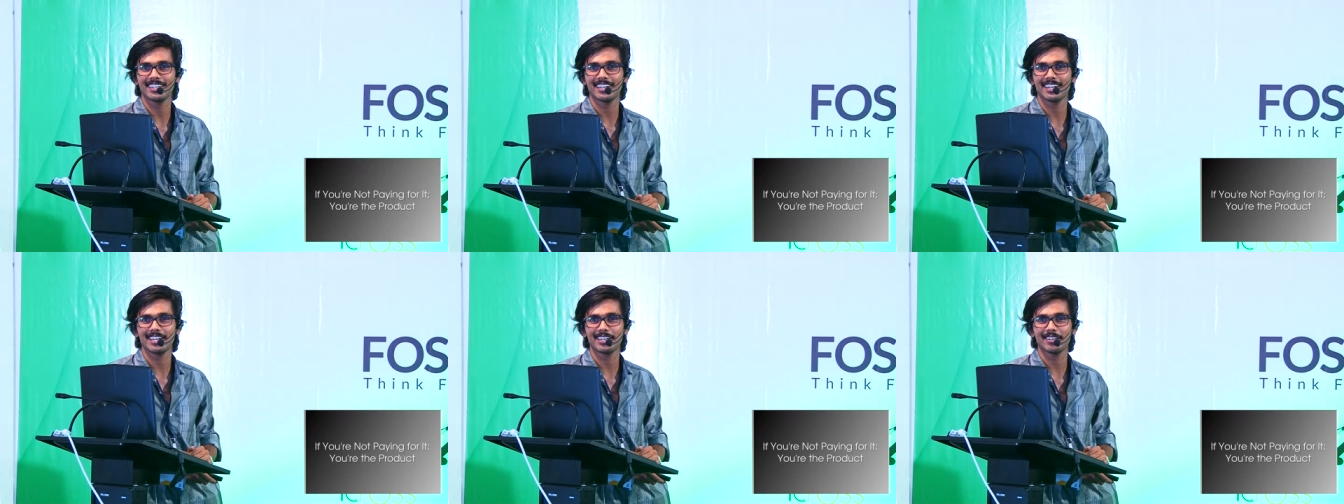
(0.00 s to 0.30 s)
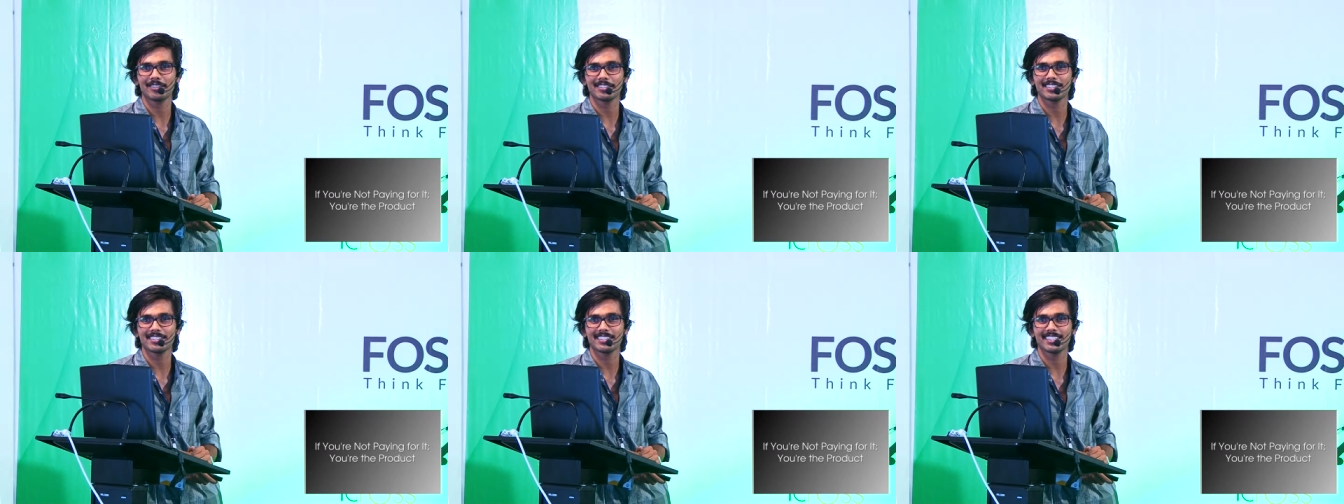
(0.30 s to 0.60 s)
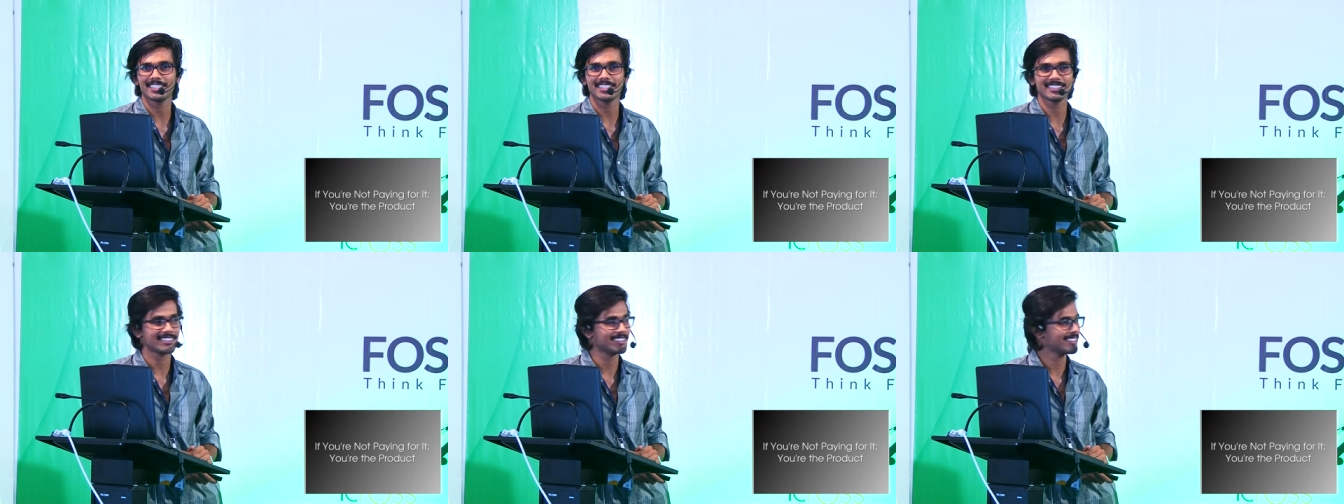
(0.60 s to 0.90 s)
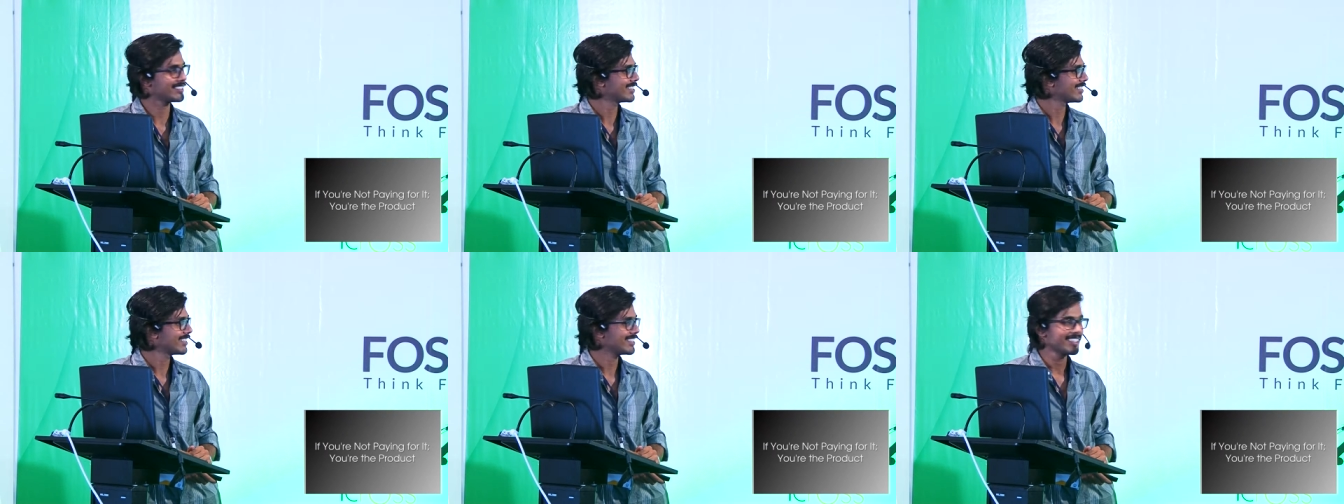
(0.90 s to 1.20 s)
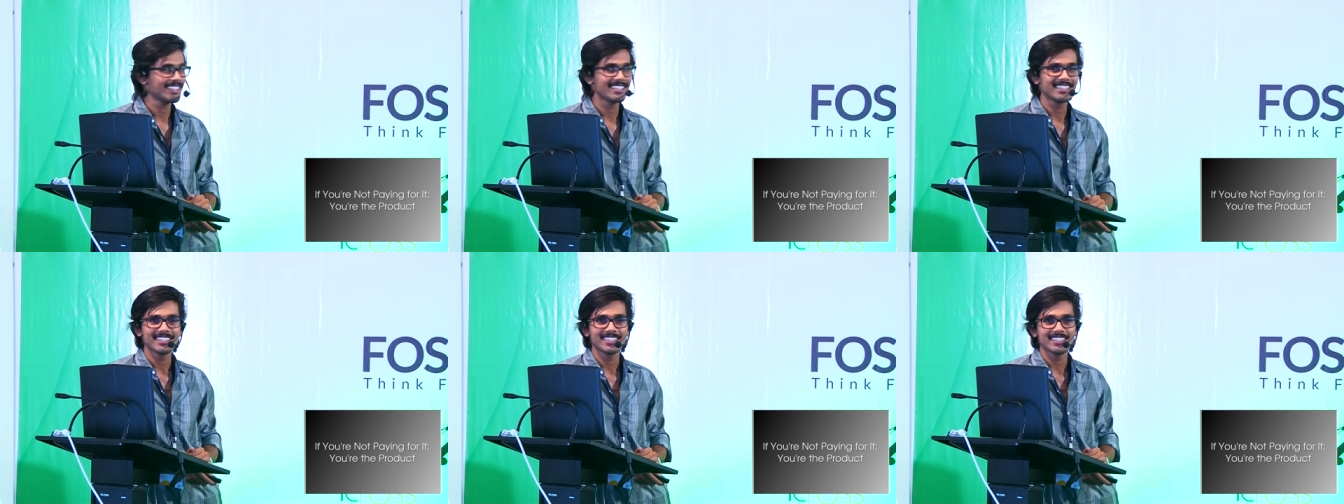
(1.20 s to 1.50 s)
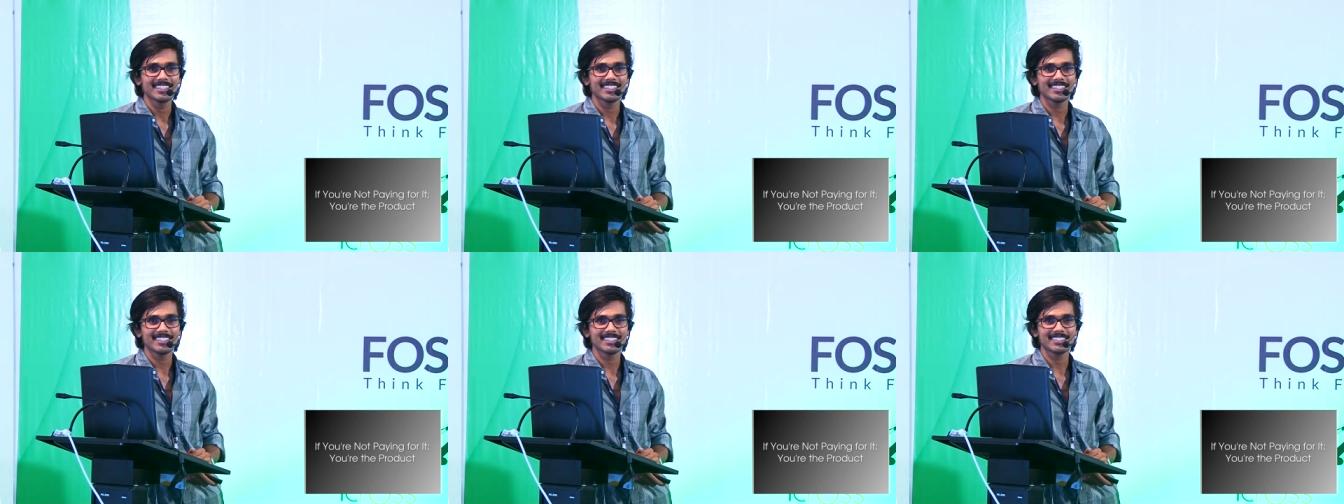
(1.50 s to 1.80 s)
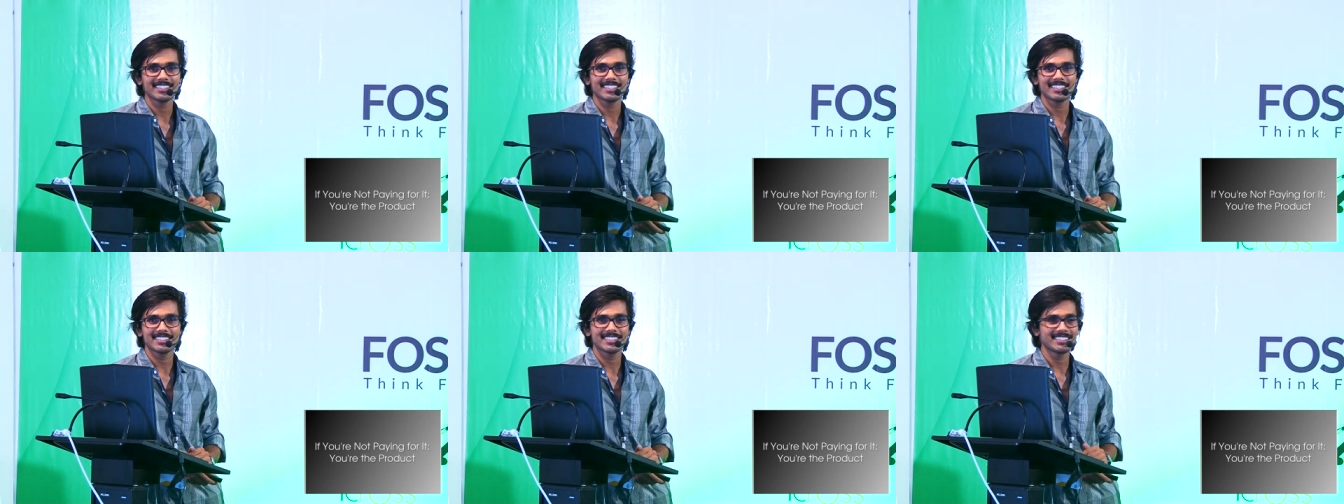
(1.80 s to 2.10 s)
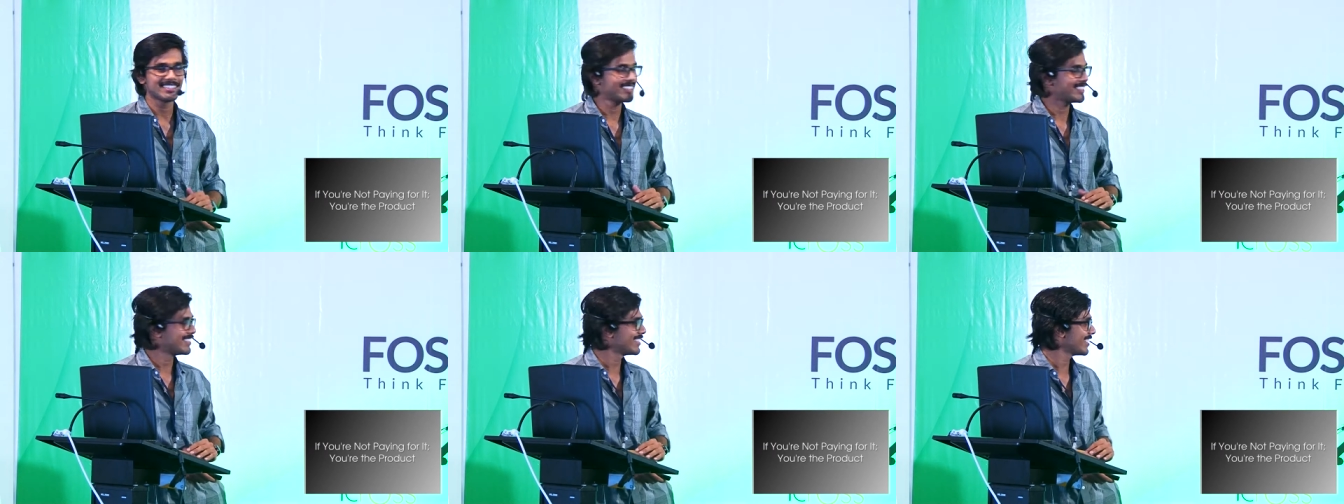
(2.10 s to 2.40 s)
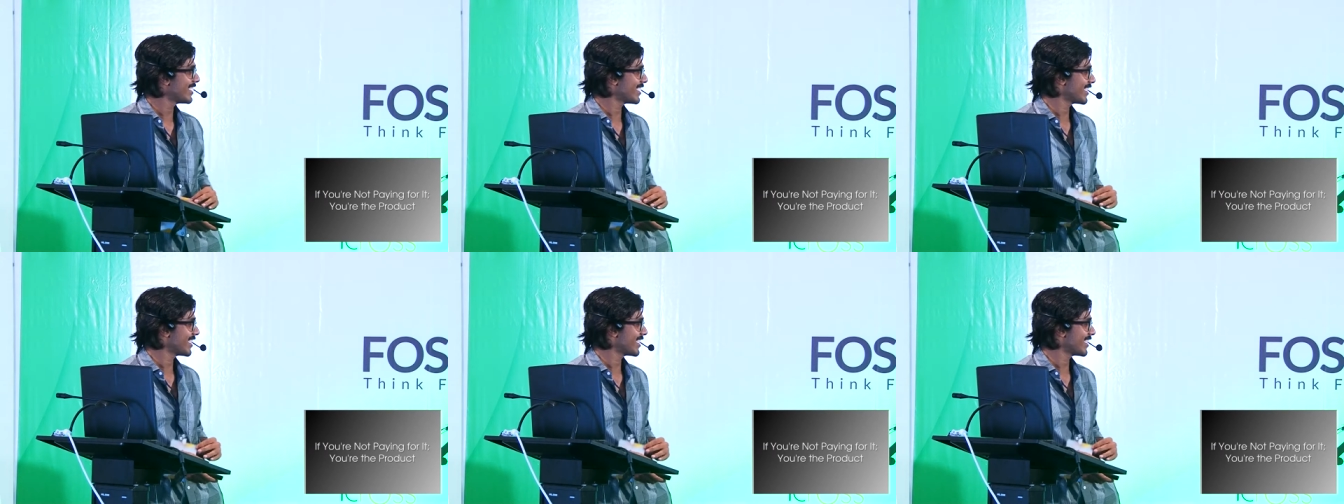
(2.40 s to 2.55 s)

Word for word: I love these guys. Oh, this.